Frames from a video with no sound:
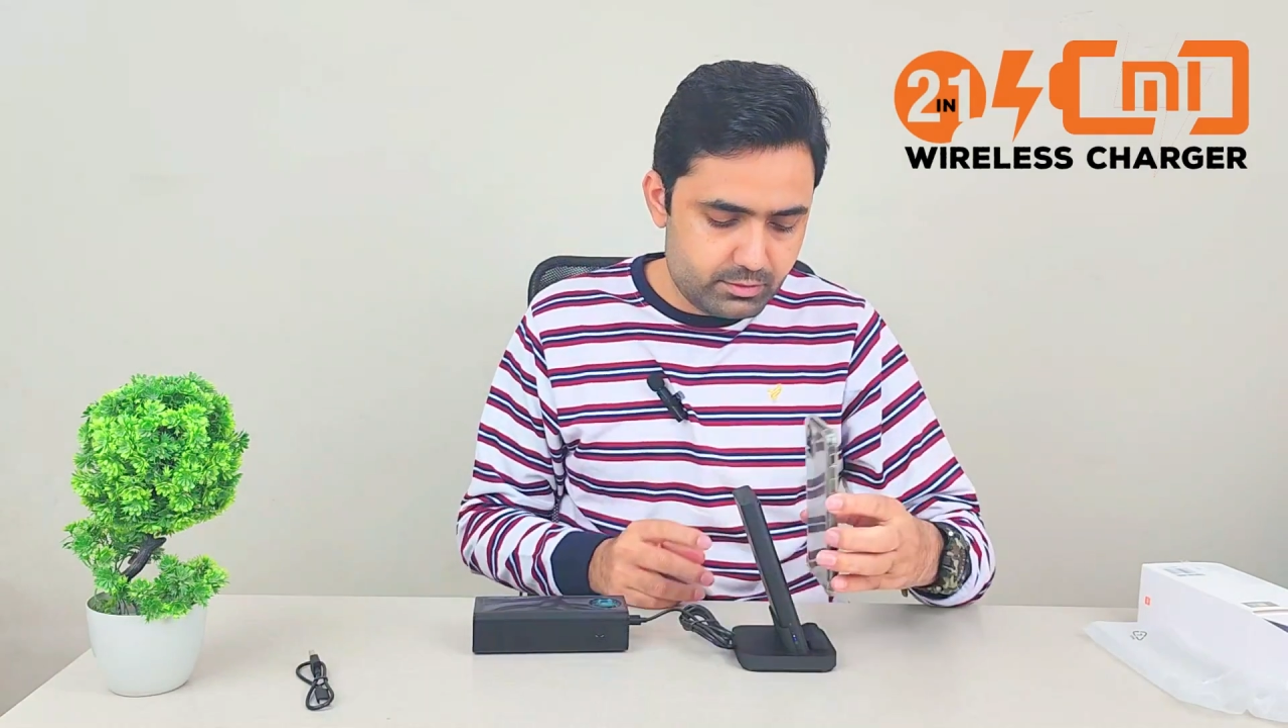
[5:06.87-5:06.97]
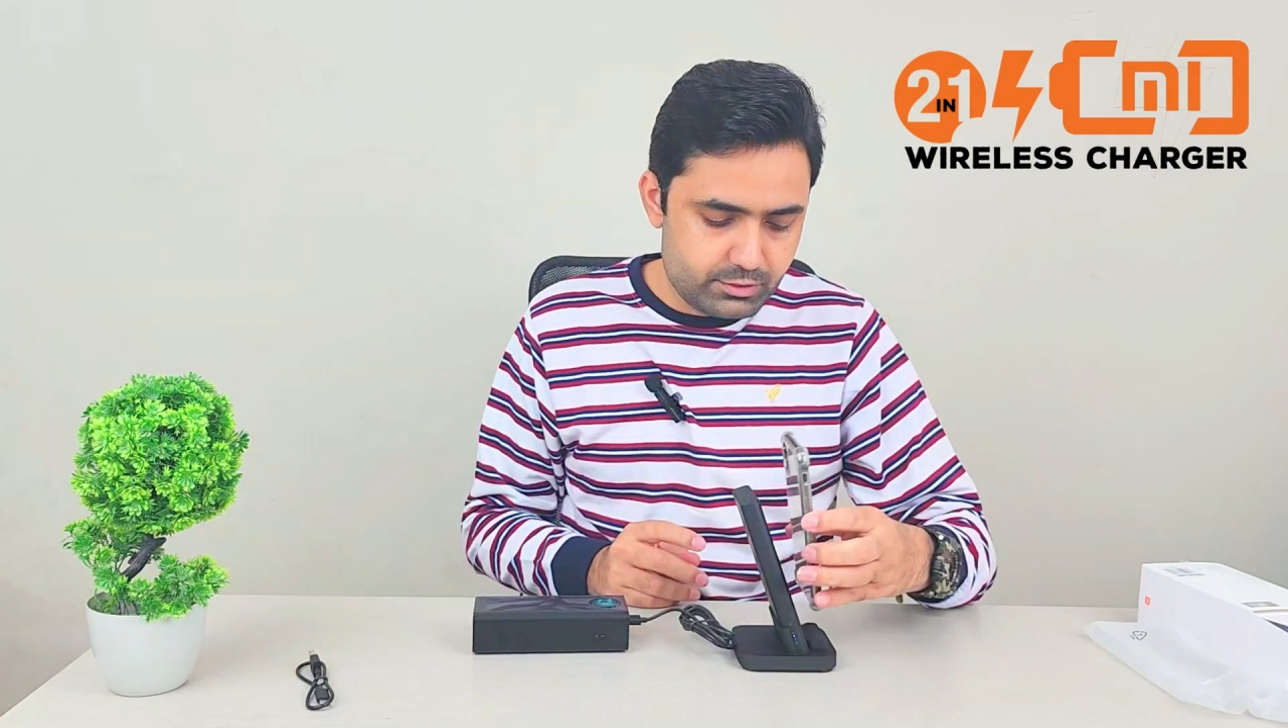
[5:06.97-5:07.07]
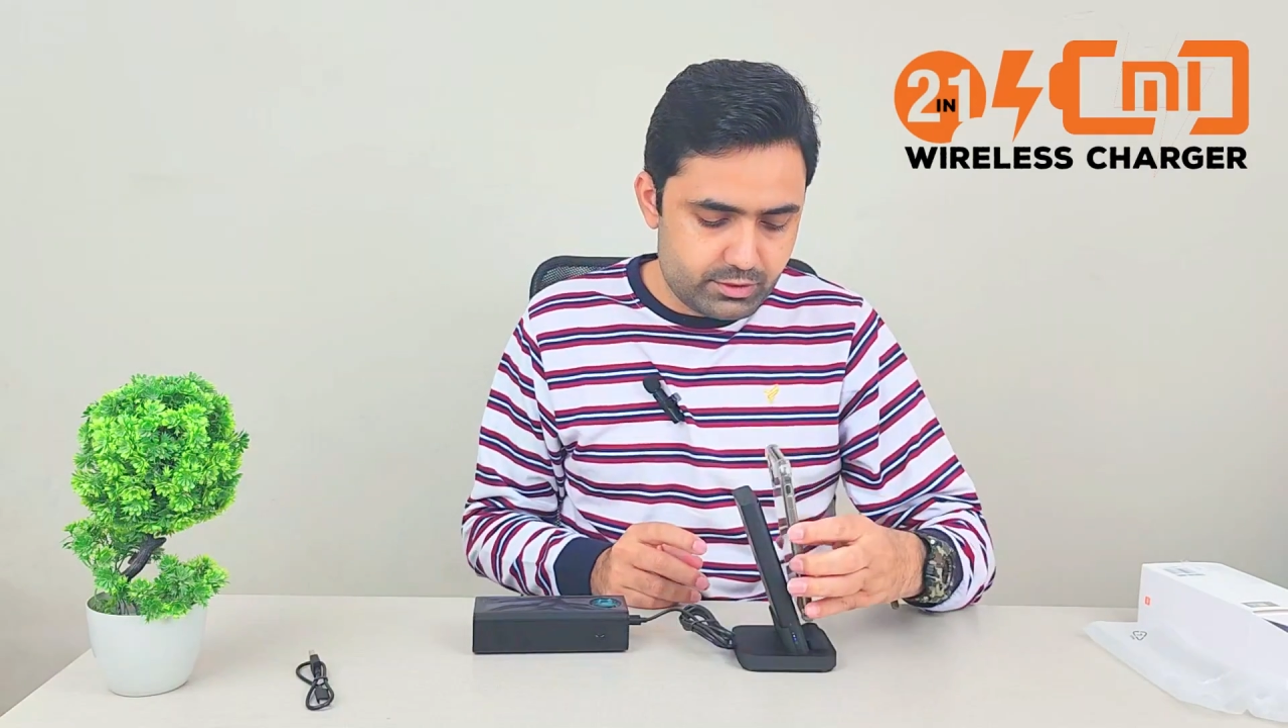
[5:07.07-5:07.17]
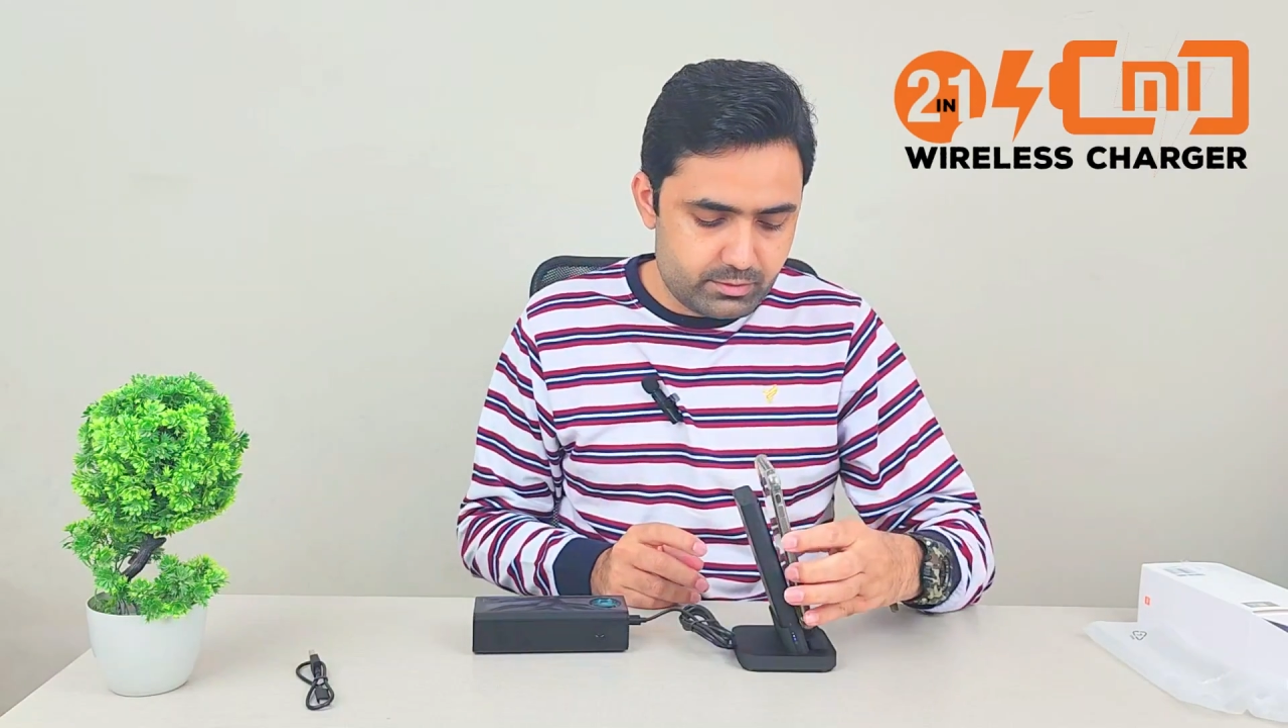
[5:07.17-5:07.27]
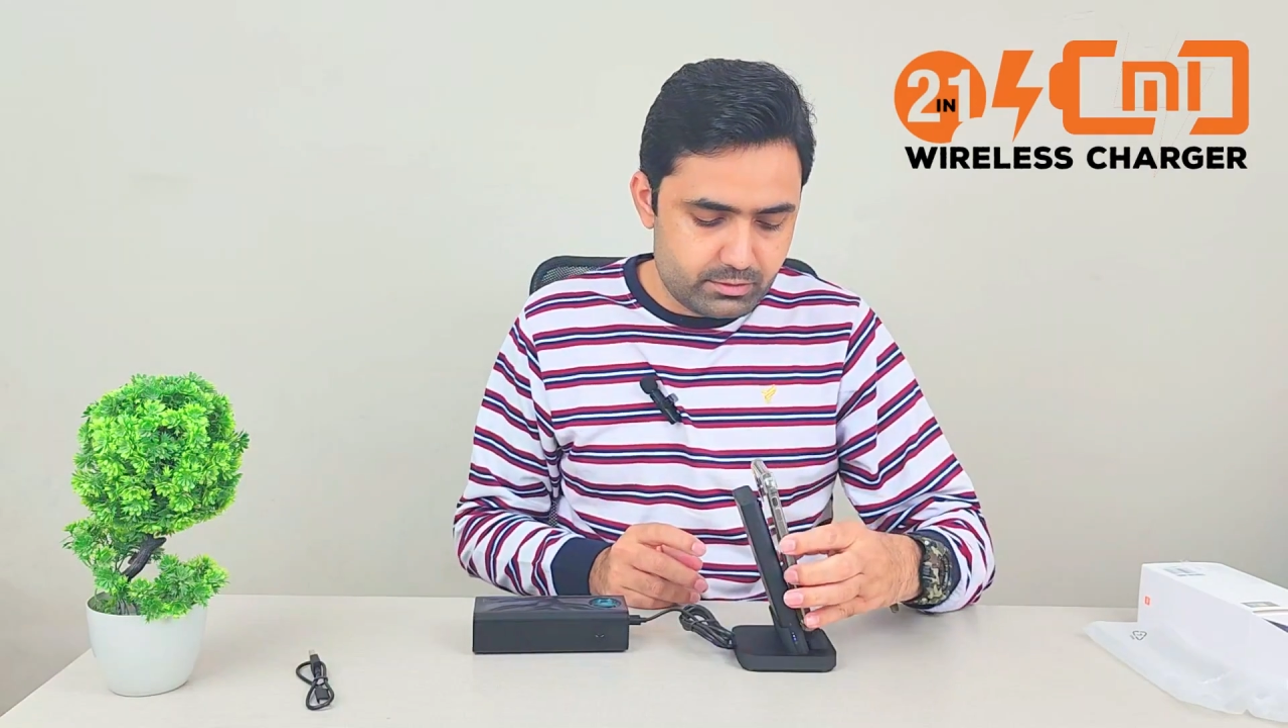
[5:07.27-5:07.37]

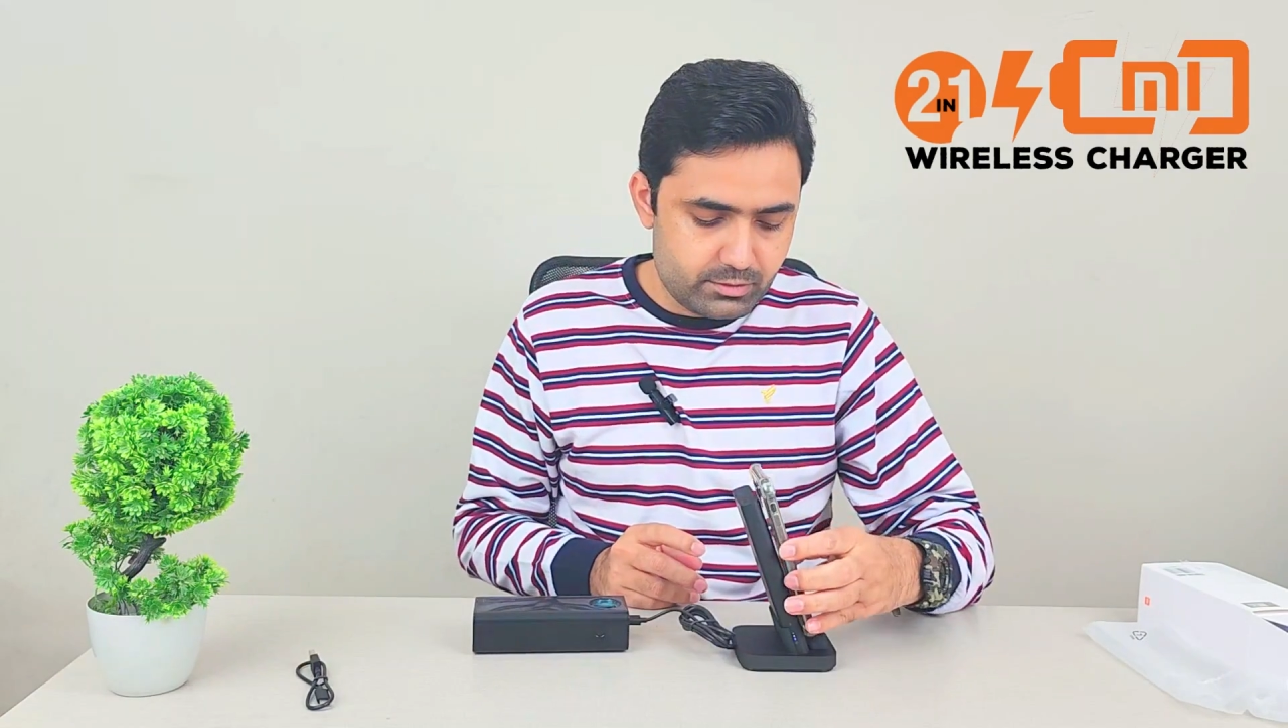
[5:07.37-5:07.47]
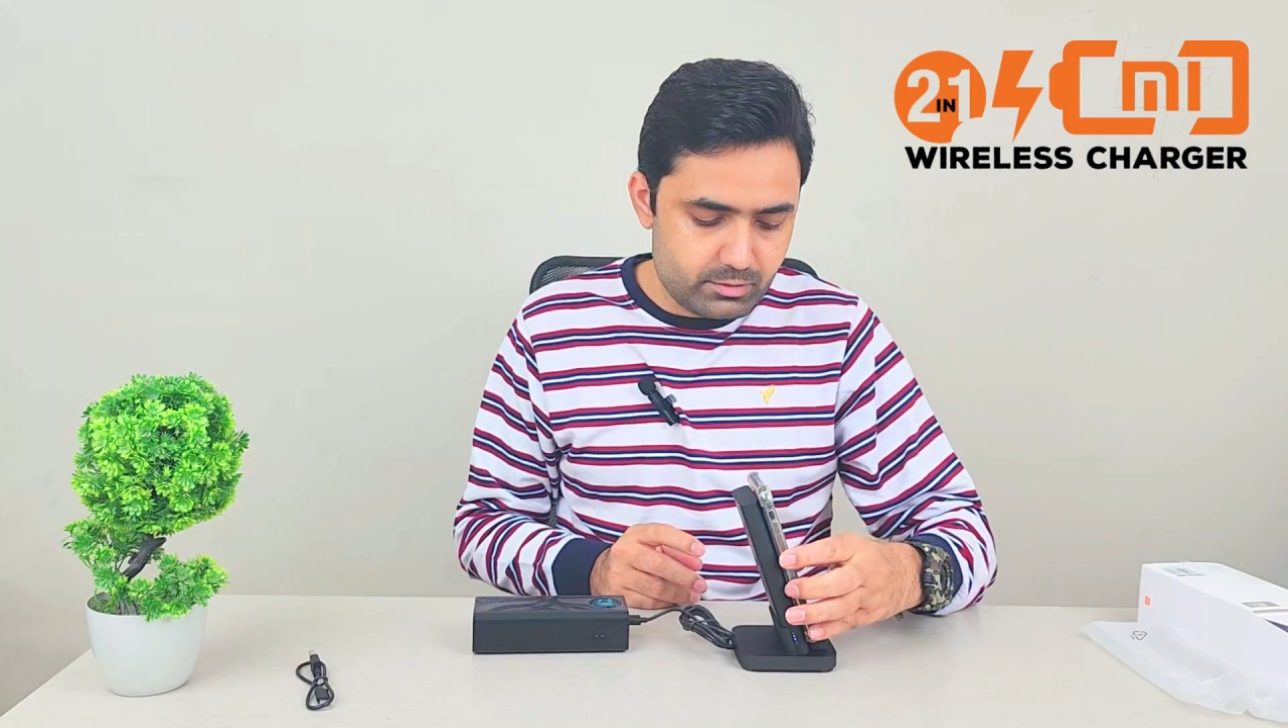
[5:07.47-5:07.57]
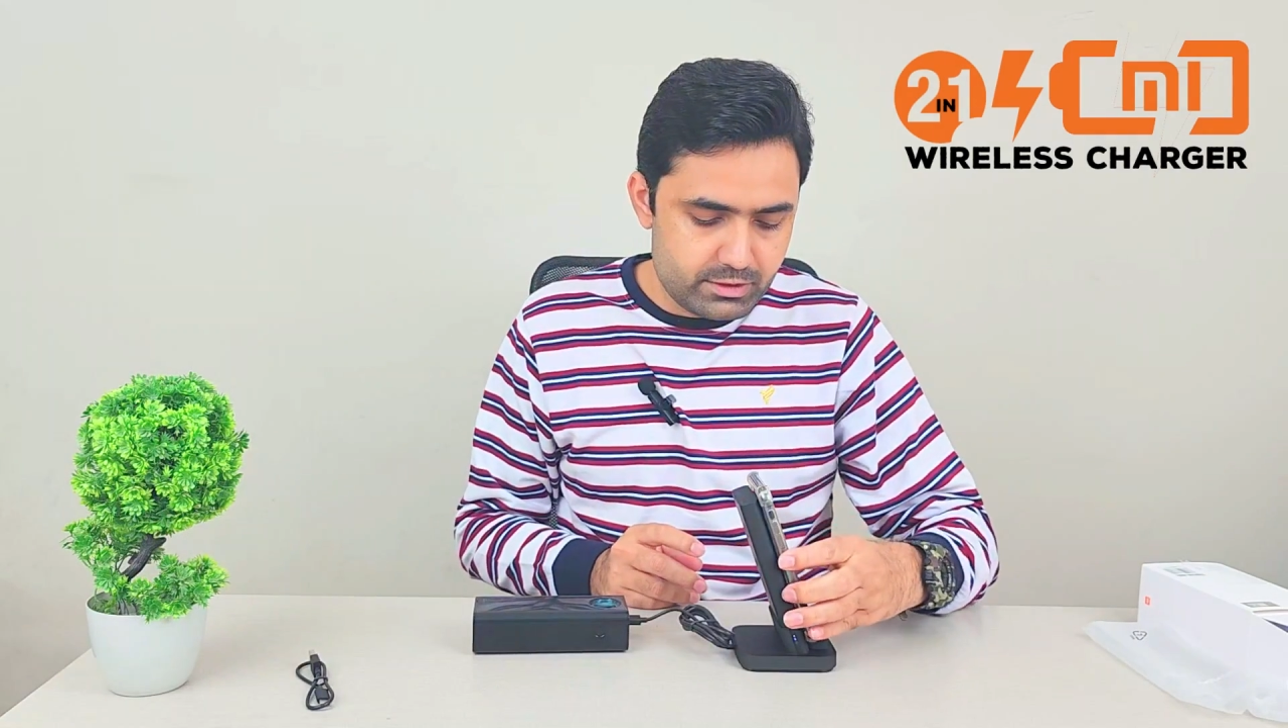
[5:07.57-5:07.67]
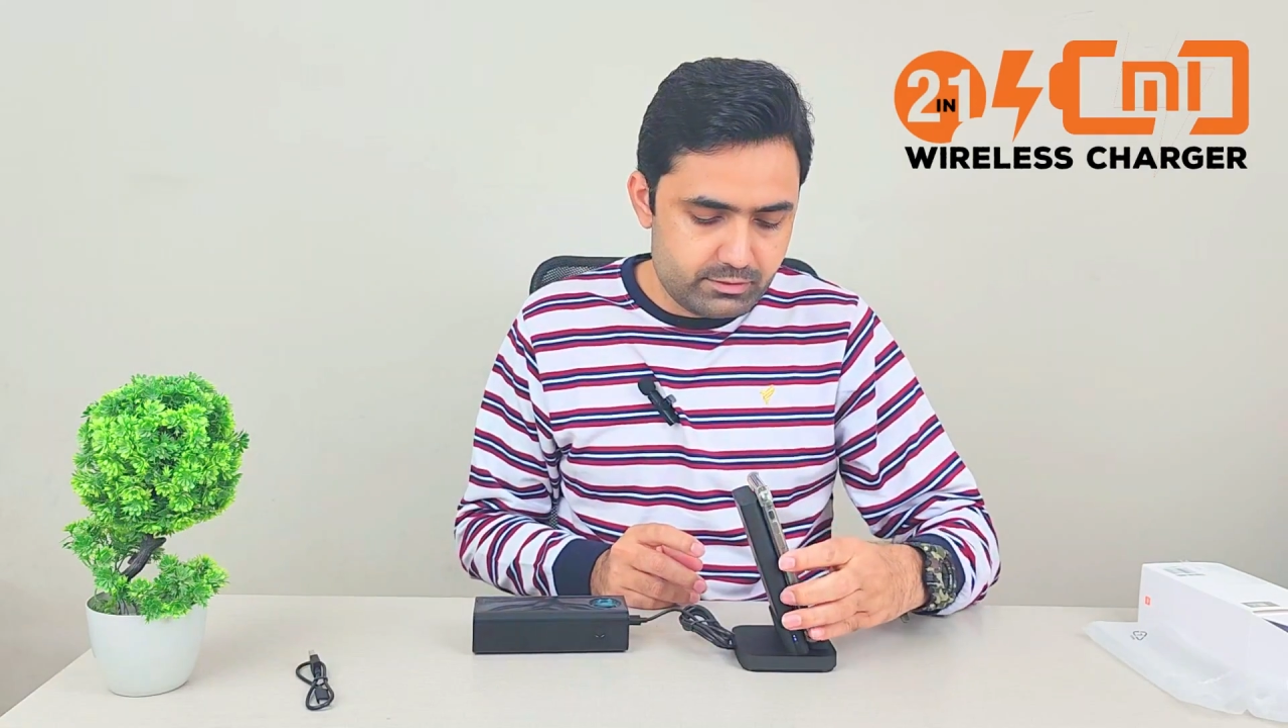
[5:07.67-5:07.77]
put your mobile